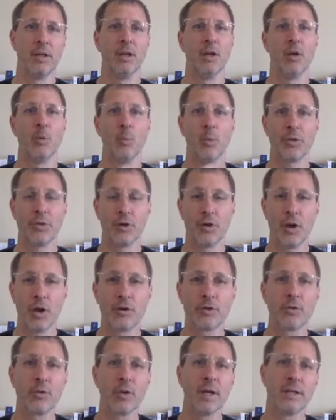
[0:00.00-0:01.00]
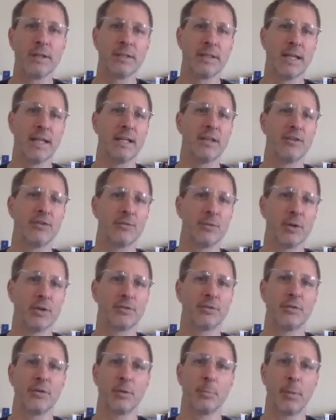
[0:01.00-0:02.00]
with an underlying data structure
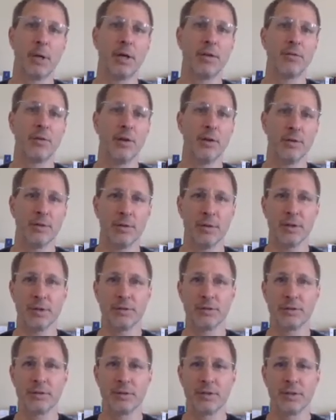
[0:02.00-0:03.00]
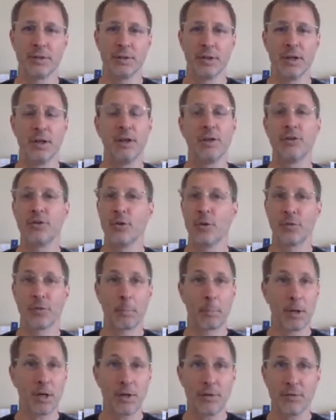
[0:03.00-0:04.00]
of the Python list. So the
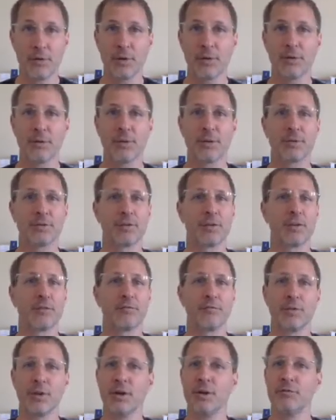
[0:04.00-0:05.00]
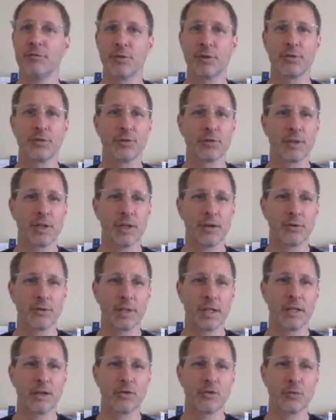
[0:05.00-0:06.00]
Python list is a very versatile
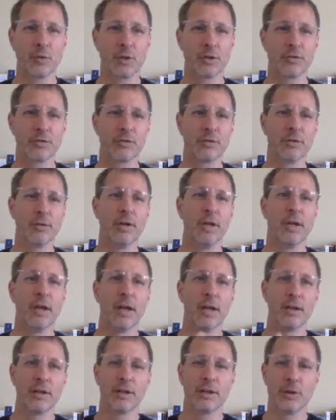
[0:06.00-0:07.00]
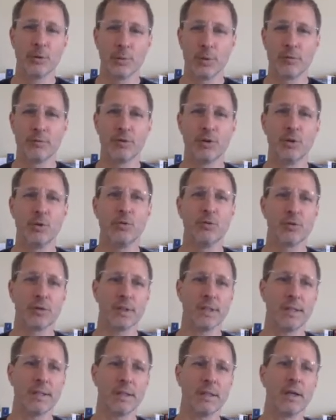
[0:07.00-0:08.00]
data structure, and here we've used
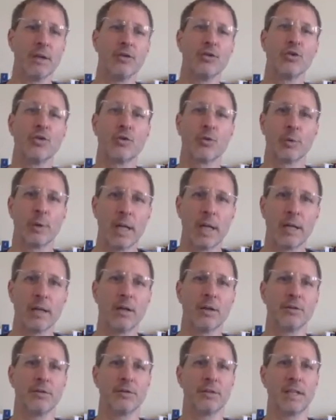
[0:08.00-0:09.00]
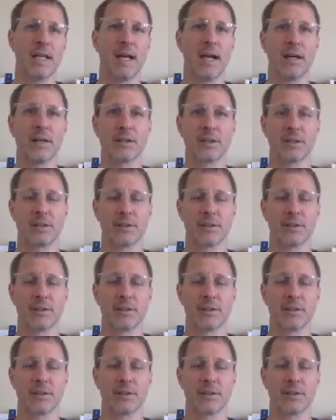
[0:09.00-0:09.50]
it to create a stack.